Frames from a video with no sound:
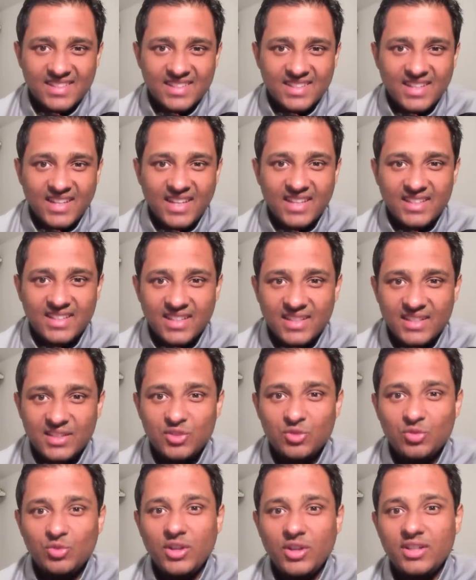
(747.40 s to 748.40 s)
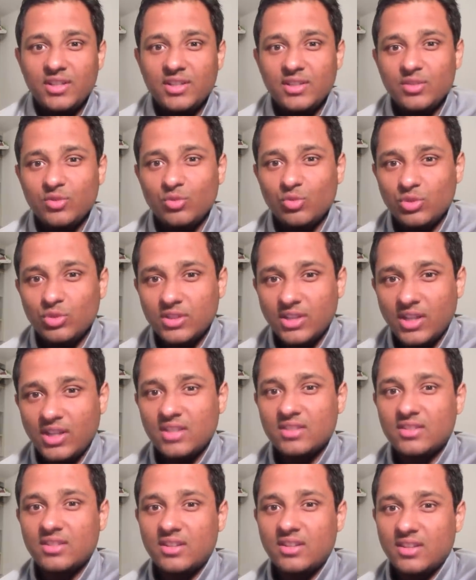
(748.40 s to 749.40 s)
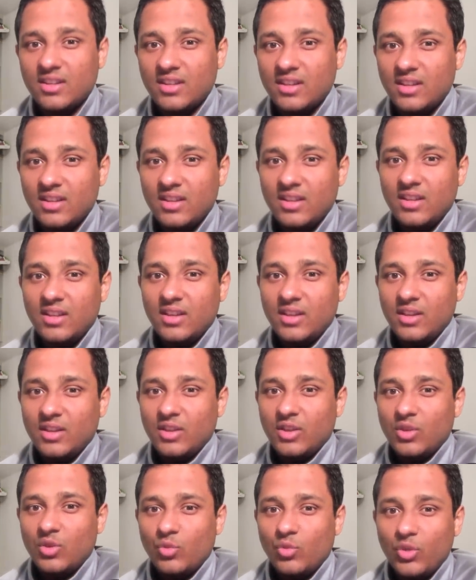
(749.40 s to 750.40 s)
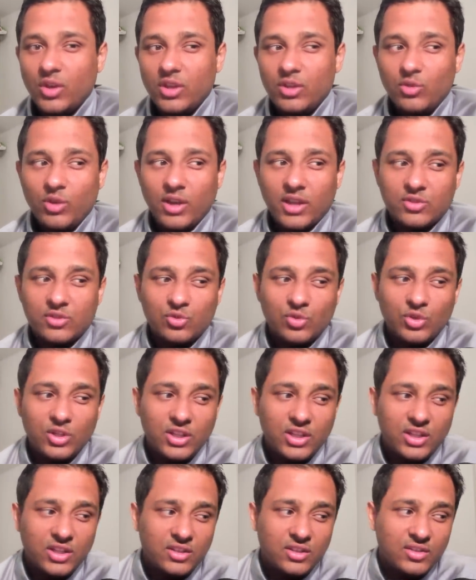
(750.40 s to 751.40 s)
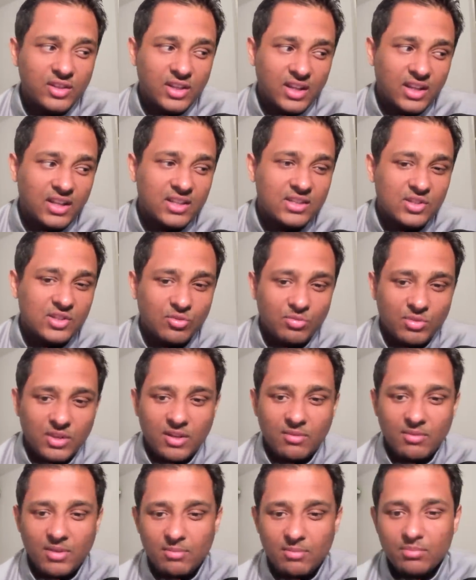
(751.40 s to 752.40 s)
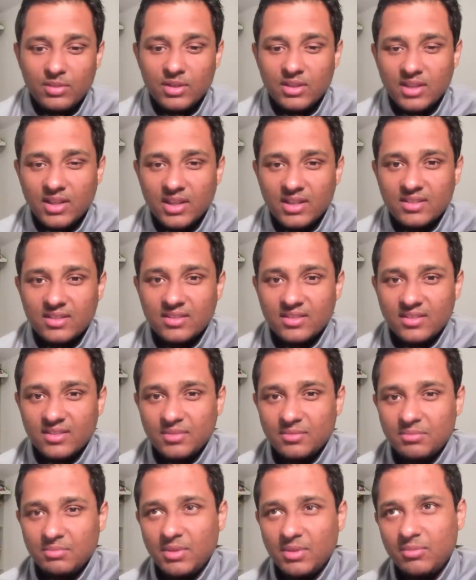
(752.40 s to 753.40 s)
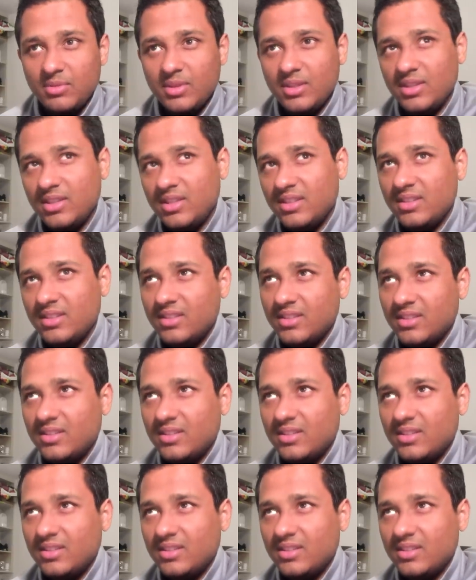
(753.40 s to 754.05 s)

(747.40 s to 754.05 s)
and then you enter uttarashada where you actually realize you become humble that maybe